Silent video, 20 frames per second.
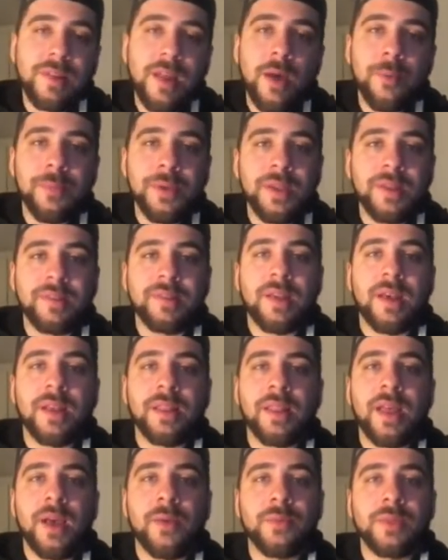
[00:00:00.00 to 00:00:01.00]
now being
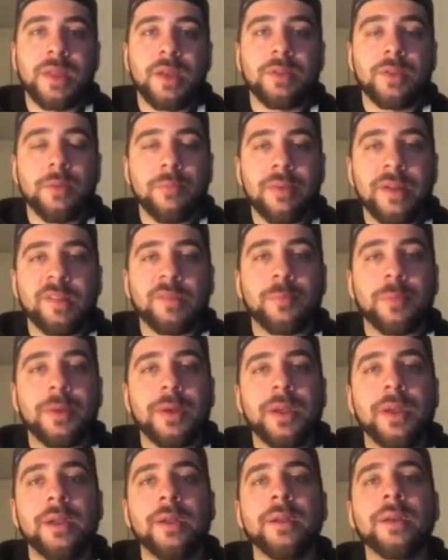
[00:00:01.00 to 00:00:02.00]
sidelined without their best
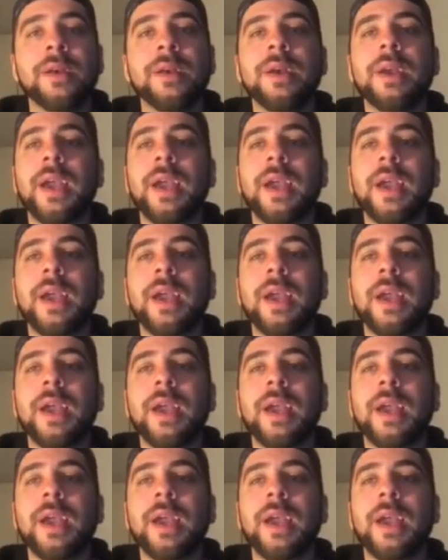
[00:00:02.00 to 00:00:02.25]
player,